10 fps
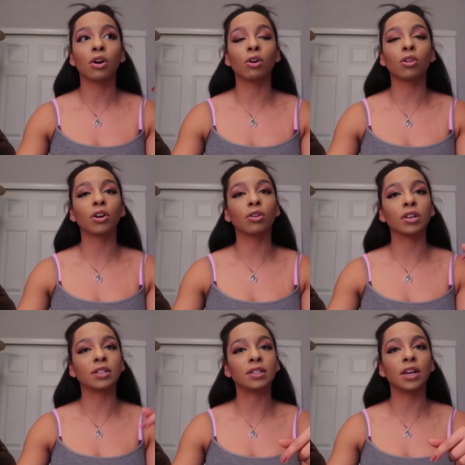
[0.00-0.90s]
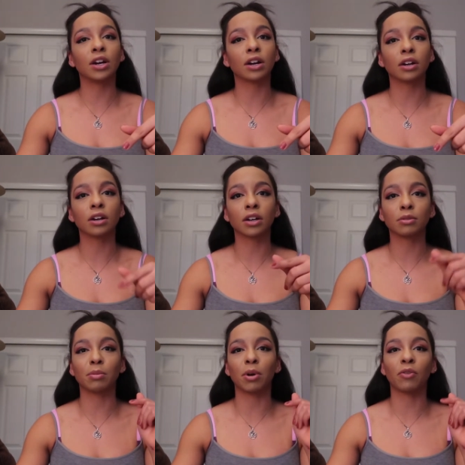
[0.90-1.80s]
earlier this year
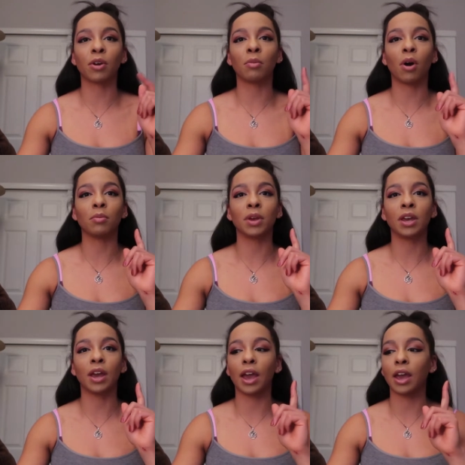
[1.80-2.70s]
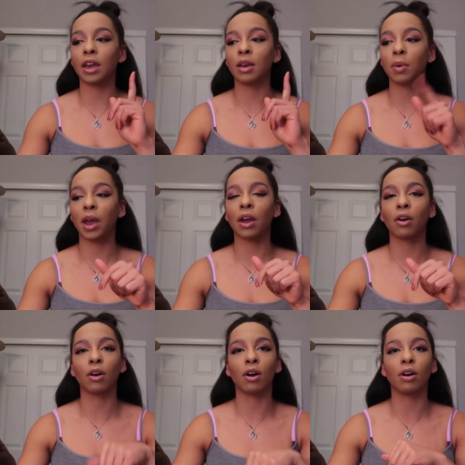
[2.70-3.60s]
because my boyfriend bought me a
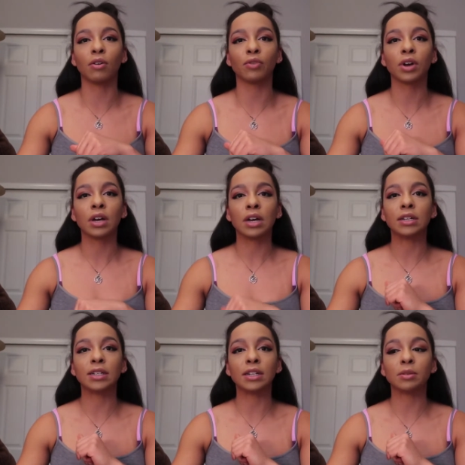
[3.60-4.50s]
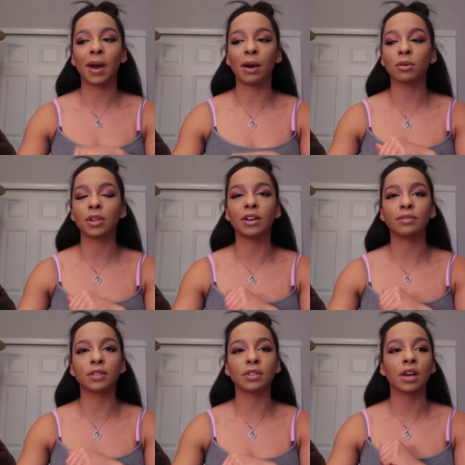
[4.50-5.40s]
pair of Adidas
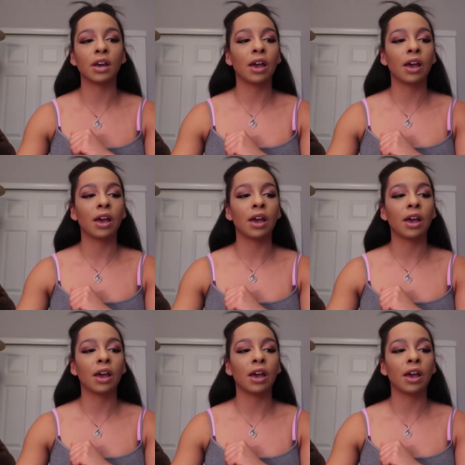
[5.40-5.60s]
powerlifts,